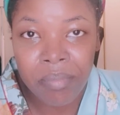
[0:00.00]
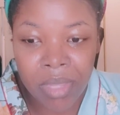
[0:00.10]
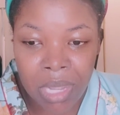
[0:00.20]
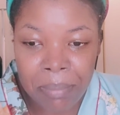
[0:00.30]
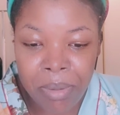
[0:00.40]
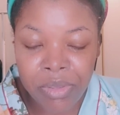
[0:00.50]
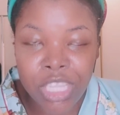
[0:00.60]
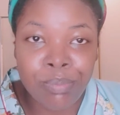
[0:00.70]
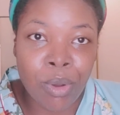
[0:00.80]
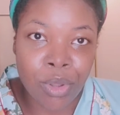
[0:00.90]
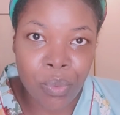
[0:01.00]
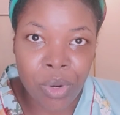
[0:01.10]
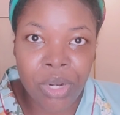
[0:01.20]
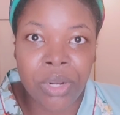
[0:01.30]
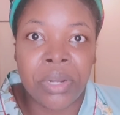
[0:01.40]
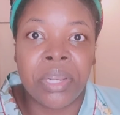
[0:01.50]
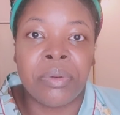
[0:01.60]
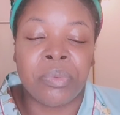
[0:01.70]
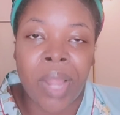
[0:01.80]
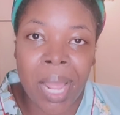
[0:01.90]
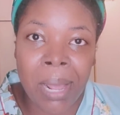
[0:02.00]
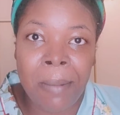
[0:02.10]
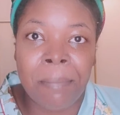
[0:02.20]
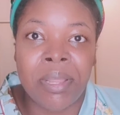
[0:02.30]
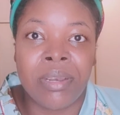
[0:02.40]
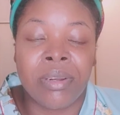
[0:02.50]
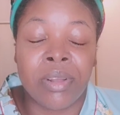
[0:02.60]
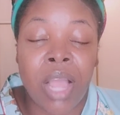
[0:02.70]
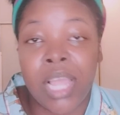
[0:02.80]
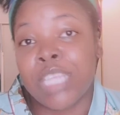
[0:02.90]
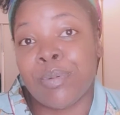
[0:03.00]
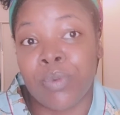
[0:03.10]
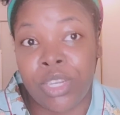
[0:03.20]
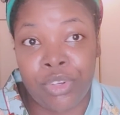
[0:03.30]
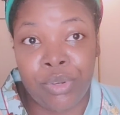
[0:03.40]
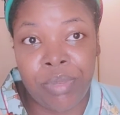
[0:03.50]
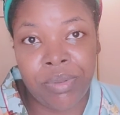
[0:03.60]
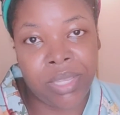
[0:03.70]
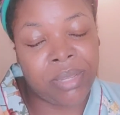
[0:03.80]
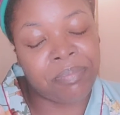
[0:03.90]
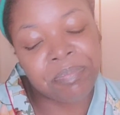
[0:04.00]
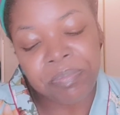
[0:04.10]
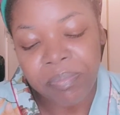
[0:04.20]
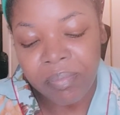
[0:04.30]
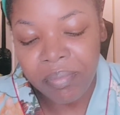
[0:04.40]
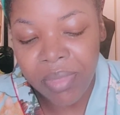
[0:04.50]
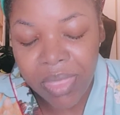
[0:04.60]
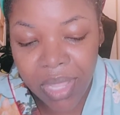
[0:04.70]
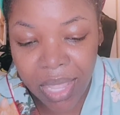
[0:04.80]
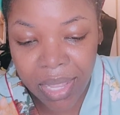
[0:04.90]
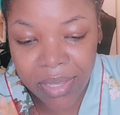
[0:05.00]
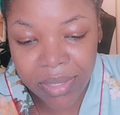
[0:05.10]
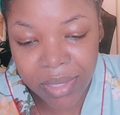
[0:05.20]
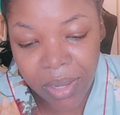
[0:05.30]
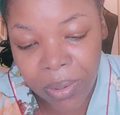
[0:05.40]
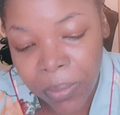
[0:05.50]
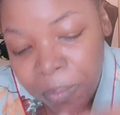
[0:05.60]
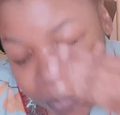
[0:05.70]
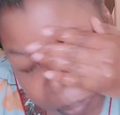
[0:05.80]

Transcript: Mostly spoken word and rap and inspirational music. And so